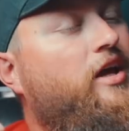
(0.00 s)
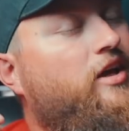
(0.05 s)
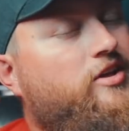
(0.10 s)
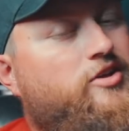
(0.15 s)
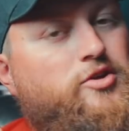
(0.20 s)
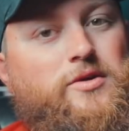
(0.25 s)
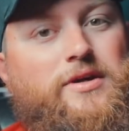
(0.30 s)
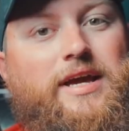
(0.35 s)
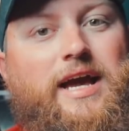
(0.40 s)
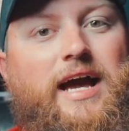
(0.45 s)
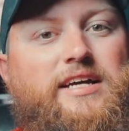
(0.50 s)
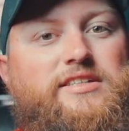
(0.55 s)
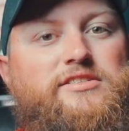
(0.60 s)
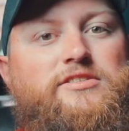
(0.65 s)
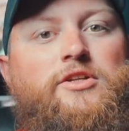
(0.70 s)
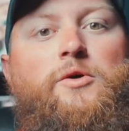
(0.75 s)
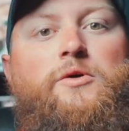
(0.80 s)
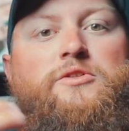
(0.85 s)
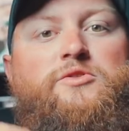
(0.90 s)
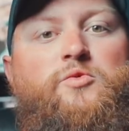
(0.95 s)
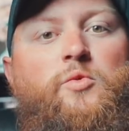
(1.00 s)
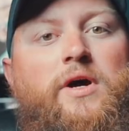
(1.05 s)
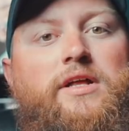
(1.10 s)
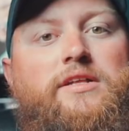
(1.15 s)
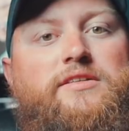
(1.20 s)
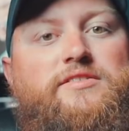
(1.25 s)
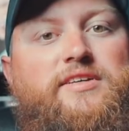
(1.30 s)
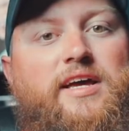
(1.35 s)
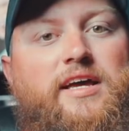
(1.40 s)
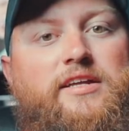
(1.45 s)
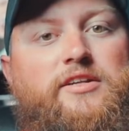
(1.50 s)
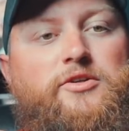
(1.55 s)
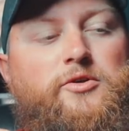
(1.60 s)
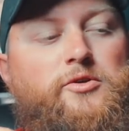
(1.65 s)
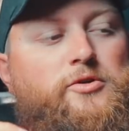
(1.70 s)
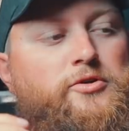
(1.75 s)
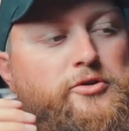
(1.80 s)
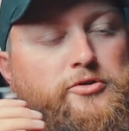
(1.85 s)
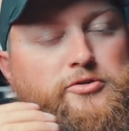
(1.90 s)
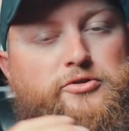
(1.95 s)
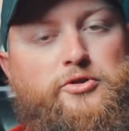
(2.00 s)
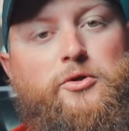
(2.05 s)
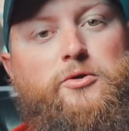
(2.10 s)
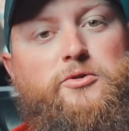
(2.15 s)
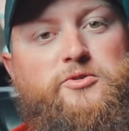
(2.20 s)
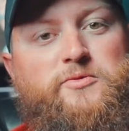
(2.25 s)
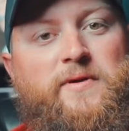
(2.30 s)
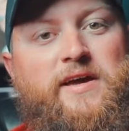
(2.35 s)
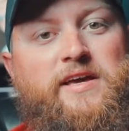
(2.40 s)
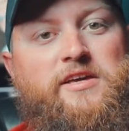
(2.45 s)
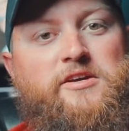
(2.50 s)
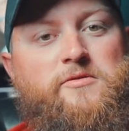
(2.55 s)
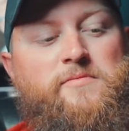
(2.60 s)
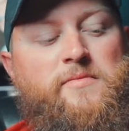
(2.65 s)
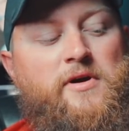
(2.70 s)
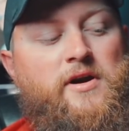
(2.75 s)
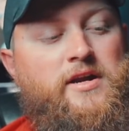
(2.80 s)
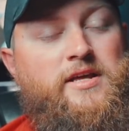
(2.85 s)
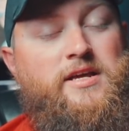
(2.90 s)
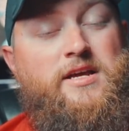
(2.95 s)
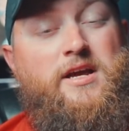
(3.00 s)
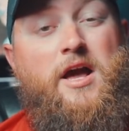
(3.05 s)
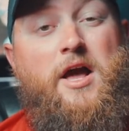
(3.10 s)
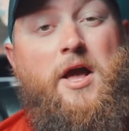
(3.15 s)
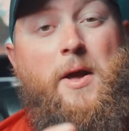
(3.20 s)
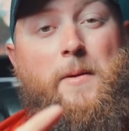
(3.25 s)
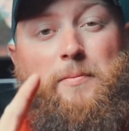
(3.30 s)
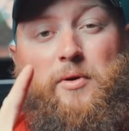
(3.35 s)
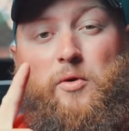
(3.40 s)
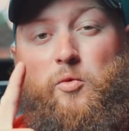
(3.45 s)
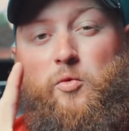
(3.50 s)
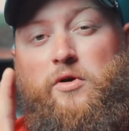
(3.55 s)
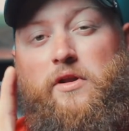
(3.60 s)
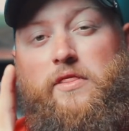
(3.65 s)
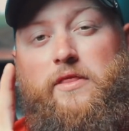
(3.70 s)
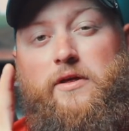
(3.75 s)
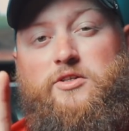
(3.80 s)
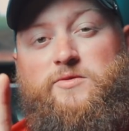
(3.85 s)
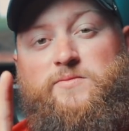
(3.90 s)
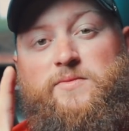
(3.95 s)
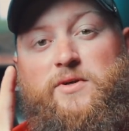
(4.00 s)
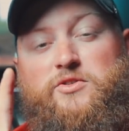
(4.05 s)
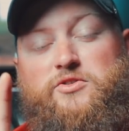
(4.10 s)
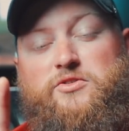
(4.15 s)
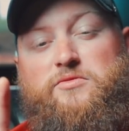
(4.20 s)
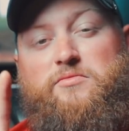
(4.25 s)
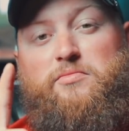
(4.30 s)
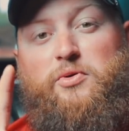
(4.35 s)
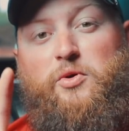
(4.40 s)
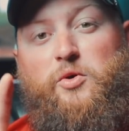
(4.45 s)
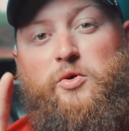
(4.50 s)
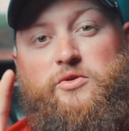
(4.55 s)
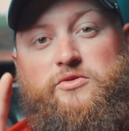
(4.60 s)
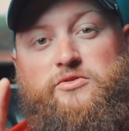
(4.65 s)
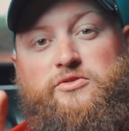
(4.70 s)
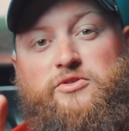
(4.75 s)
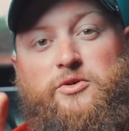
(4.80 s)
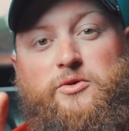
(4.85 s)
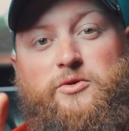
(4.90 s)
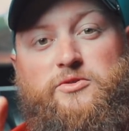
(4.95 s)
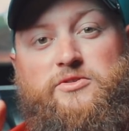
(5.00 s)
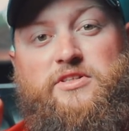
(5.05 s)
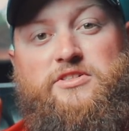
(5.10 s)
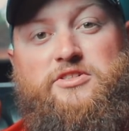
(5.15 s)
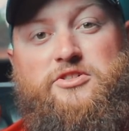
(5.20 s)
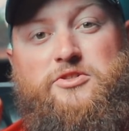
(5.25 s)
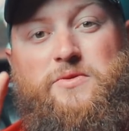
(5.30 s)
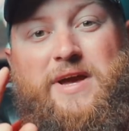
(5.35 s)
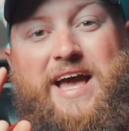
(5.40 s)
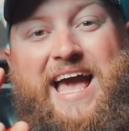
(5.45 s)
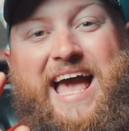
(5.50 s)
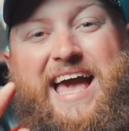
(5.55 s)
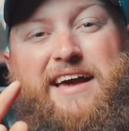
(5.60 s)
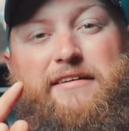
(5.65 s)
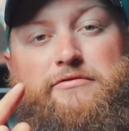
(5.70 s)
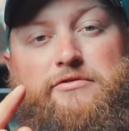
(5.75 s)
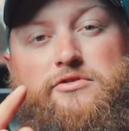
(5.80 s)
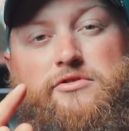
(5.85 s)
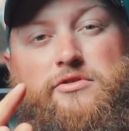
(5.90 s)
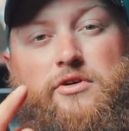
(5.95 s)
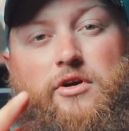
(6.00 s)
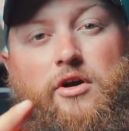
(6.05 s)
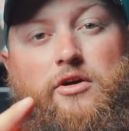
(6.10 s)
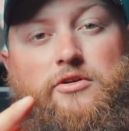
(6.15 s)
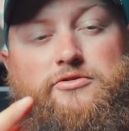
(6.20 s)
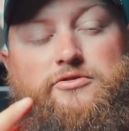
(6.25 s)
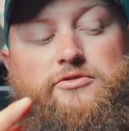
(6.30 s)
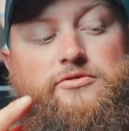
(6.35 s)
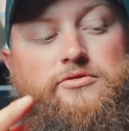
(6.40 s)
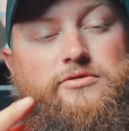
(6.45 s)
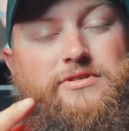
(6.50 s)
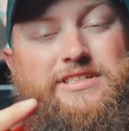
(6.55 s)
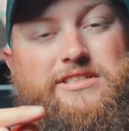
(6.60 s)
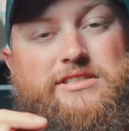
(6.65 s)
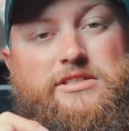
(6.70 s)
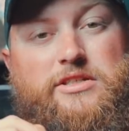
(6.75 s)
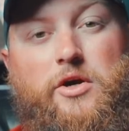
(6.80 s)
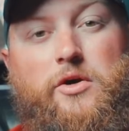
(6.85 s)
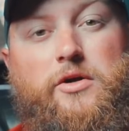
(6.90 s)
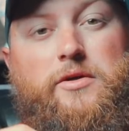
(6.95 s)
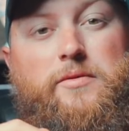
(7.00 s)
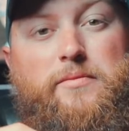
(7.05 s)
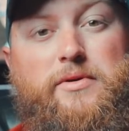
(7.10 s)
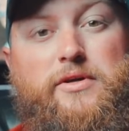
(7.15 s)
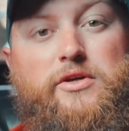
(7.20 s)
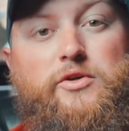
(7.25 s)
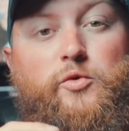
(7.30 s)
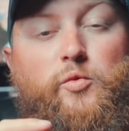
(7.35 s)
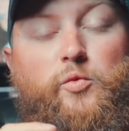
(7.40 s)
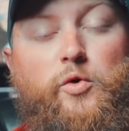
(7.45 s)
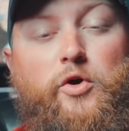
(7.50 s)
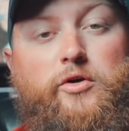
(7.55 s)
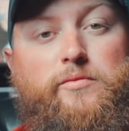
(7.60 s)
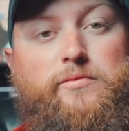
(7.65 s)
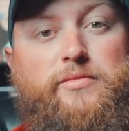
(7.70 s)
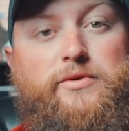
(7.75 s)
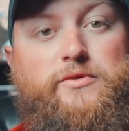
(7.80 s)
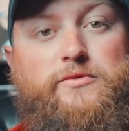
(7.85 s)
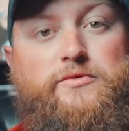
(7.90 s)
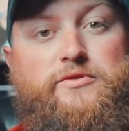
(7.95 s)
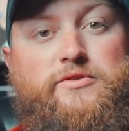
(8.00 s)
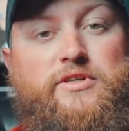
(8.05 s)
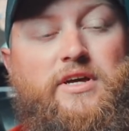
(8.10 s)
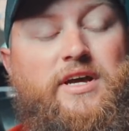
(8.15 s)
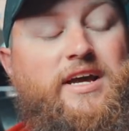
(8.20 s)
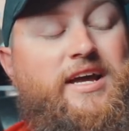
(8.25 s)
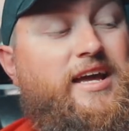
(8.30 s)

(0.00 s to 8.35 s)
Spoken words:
You guys know as well as I do, your tools make your money, but one of those most important tools that you have in your arsenal is going to be your work boots.